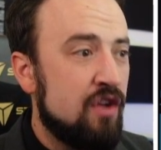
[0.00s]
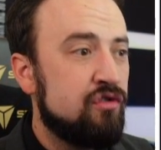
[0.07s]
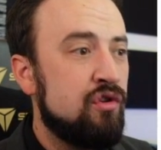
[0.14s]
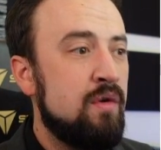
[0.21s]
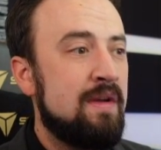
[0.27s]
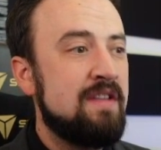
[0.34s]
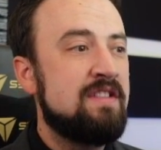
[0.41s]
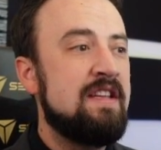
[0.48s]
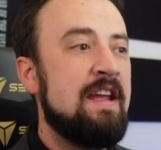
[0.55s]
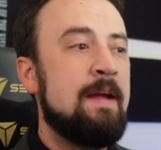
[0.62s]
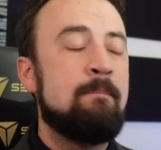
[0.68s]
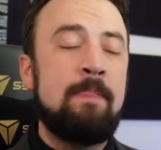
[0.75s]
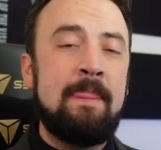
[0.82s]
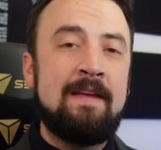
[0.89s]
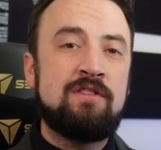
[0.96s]
so you can
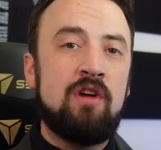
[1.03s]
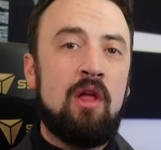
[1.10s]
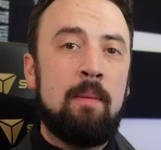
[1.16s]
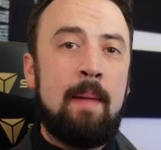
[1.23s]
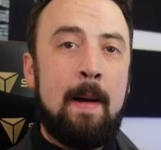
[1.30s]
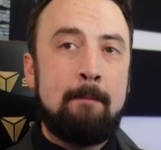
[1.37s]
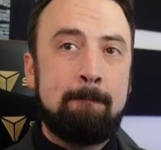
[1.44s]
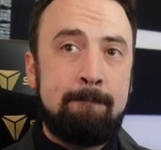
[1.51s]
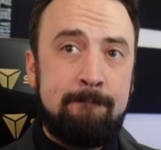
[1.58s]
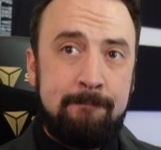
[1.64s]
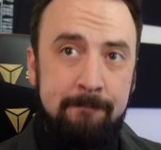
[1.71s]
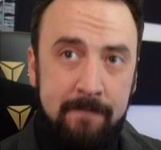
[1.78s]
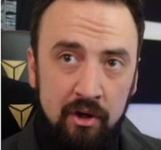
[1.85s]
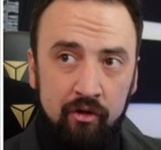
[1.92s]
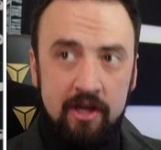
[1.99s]
see it's all about
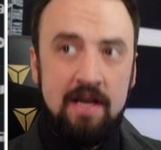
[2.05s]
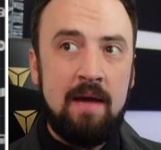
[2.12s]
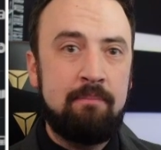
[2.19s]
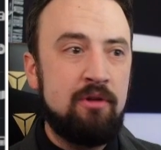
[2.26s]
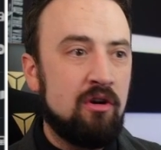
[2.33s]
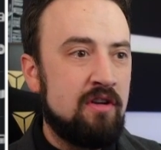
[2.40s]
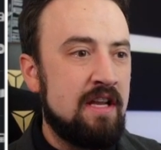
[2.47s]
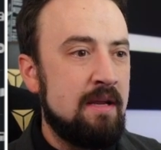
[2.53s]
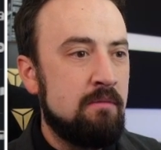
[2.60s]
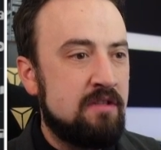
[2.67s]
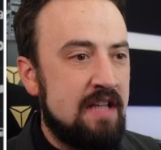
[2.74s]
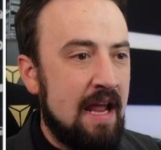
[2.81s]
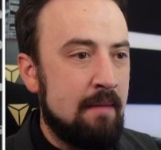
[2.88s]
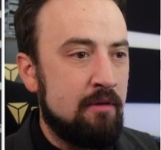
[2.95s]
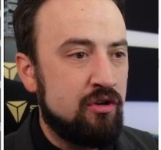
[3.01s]
building up your
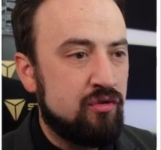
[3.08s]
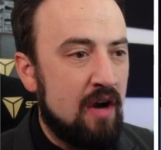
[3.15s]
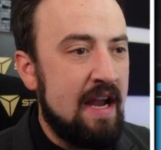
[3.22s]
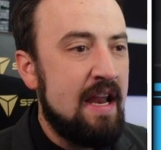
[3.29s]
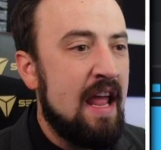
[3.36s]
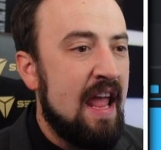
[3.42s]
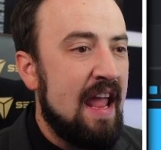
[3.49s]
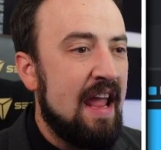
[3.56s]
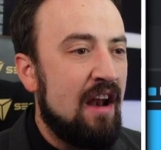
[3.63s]
team's damage, right?